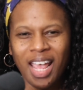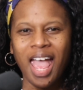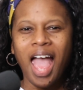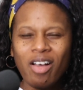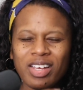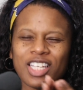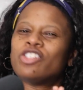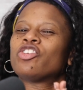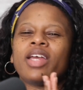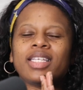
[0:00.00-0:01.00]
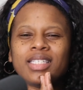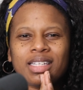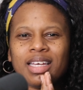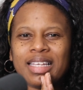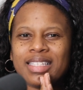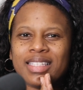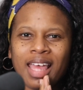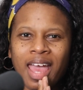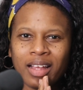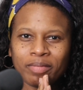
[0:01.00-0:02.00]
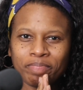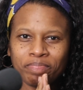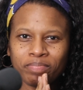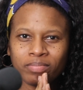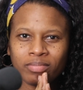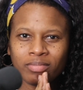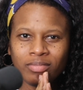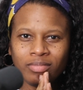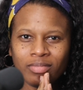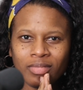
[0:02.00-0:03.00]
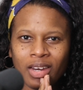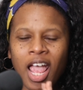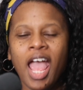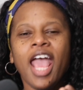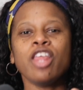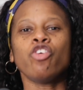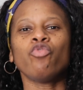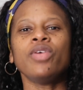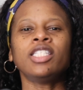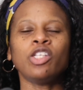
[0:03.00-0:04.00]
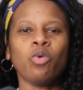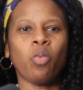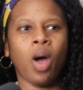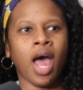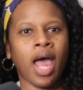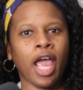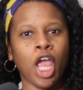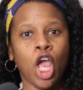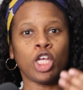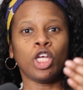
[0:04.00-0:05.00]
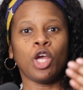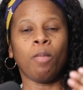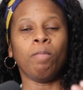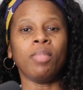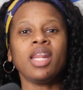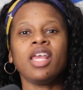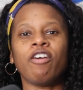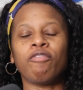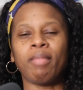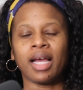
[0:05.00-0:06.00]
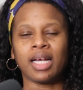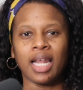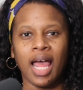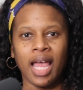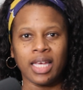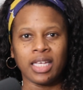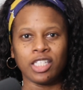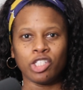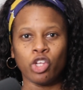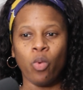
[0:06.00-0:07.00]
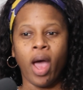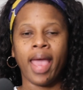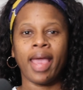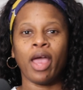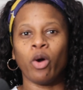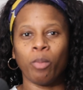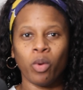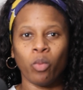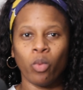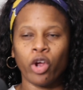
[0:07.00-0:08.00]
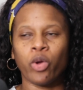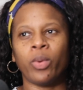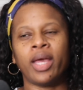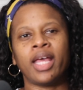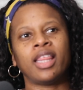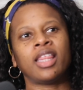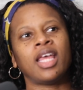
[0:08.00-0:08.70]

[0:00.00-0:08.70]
How interesting is that? And the reason why many of my clients who I help and work with